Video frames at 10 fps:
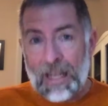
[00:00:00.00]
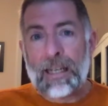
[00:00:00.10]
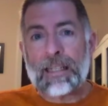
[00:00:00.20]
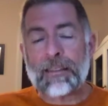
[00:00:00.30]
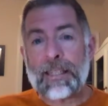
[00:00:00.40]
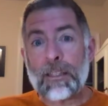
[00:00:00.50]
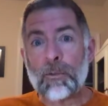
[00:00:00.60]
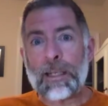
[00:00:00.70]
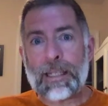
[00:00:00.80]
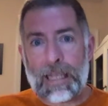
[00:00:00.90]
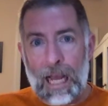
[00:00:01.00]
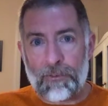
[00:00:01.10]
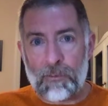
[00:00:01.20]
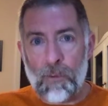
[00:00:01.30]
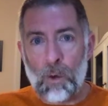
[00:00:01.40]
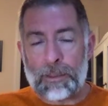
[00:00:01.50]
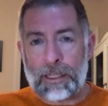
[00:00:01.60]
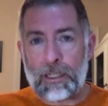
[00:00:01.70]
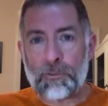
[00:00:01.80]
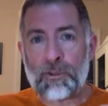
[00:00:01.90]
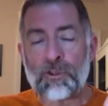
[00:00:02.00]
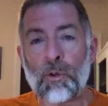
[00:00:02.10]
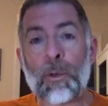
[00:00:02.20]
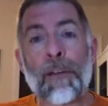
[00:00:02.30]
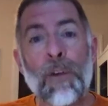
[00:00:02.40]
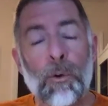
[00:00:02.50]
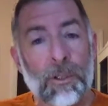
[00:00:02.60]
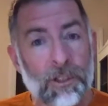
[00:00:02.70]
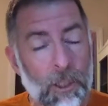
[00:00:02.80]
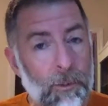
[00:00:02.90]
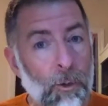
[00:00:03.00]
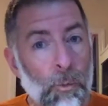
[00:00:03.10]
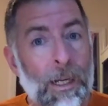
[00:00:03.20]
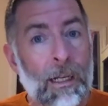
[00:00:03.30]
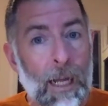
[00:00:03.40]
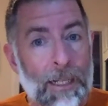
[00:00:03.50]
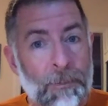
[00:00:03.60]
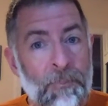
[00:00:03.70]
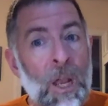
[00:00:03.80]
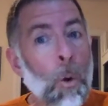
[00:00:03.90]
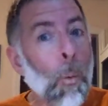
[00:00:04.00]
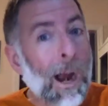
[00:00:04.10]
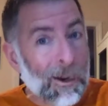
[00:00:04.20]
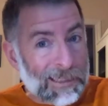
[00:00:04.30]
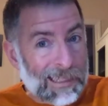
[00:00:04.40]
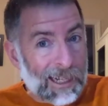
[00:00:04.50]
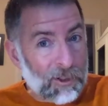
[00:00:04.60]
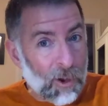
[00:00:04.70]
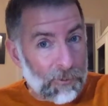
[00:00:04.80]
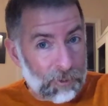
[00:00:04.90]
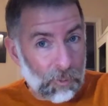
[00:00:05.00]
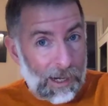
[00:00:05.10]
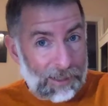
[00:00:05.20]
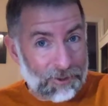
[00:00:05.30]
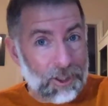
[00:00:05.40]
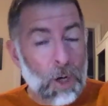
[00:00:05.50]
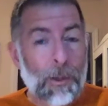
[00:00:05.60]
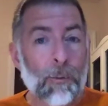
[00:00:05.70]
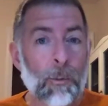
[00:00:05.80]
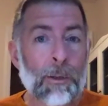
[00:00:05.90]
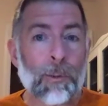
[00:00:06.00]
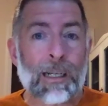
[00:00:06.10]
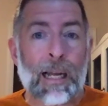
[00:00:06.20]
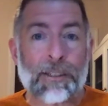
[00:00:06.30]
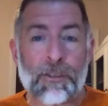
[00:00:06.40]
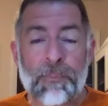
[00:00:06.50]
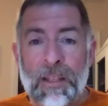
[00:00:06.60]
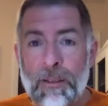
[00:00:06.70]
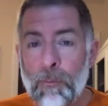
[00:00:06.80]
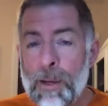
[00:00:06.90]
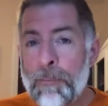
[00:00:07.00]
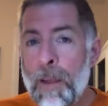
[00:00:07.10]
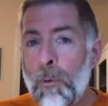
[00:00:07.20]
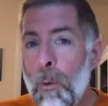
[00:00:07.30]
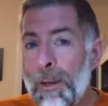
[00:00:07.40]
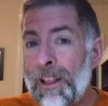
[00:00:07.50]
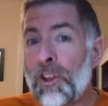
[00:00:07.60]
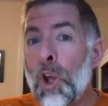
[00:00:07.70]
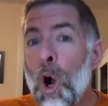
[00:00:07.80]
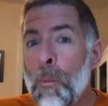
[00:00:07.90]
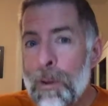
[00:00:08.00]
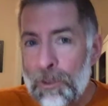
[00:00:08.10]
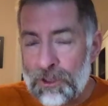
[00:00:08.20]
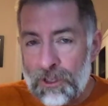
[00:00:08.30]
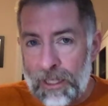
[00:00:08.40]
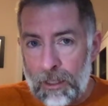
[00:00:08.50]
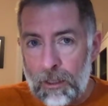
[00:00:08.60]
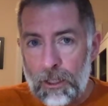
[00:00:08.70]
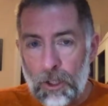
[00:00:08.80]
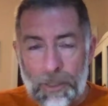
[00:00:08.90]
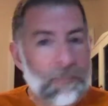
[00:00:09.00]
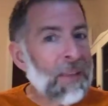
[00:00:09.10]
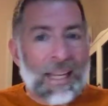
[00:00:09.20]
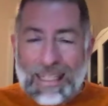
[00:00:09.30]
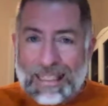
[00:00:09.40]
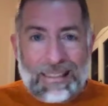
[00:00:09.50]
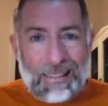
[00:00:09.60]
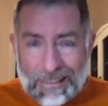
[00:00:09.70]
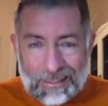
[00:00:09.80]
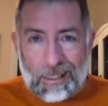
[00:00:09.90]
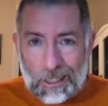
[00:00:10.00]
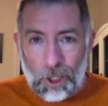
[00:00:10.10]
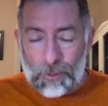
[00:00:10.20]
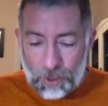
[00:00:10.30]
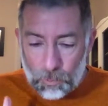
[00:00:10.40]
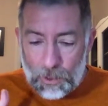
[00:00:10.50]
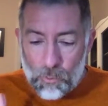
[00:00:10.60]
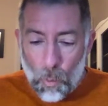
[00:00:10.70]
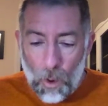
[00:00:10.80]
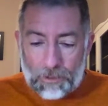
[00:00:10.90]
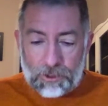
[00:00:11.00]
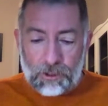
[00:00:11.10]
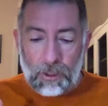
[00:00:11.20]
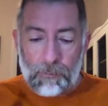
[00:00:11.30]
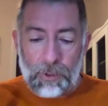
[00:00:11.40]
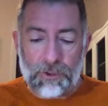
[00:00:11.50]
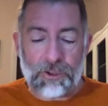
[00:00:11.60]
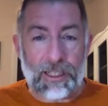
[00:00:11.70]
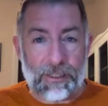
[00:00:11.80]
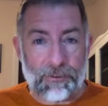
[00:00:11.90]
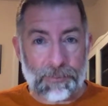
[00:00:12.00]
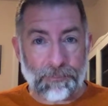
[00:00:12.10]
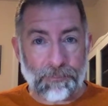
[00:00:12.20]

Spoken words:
until we can have a moment that helps us to refocus and we realize where it's gotten off the rails. We realize that we maybe what we thought we were seeing clearly isn't as clear as we once perceived.